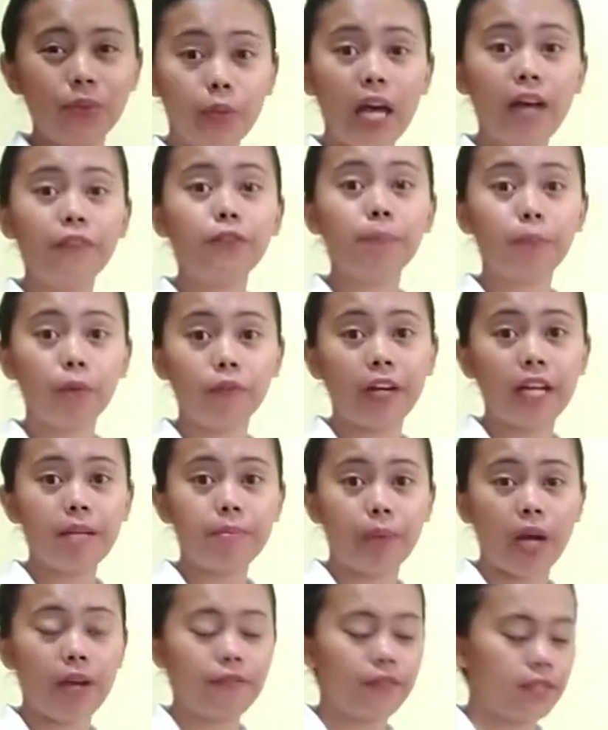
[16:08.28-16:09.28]
we have to
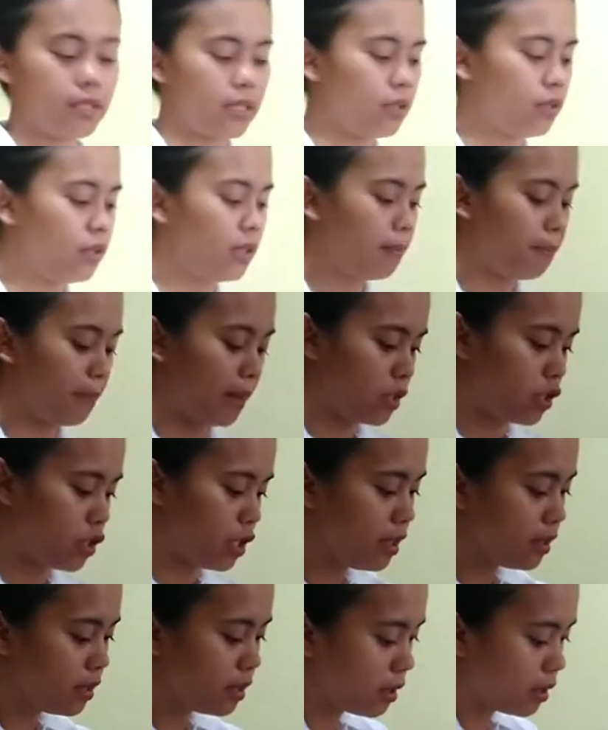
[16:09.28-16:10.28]
provide privacy to the
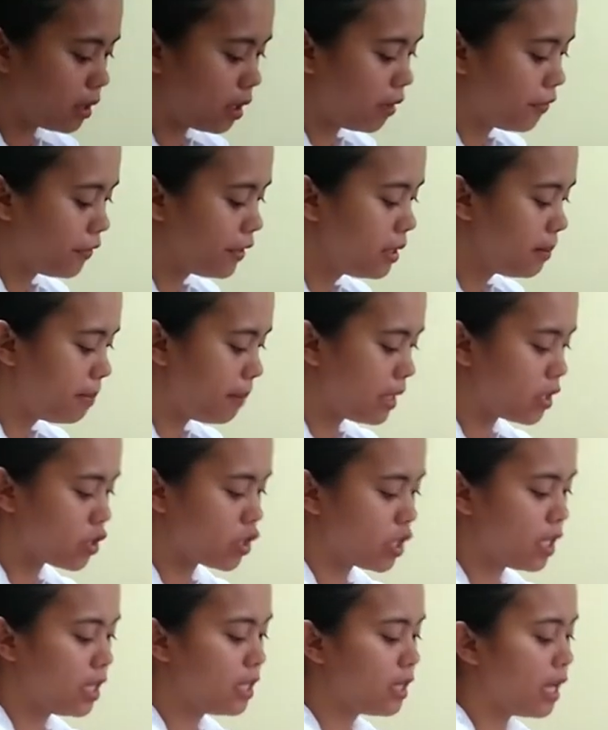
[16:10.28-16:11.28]
patient, cover the
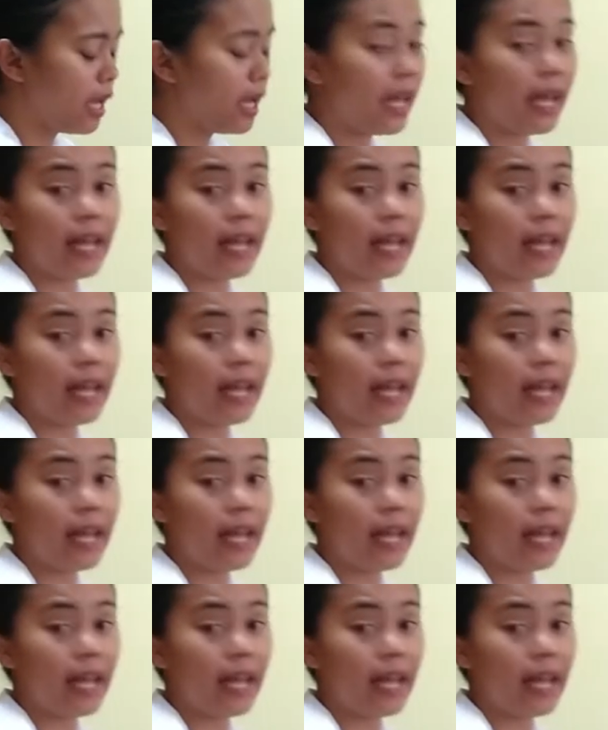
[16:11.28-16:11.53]
patient,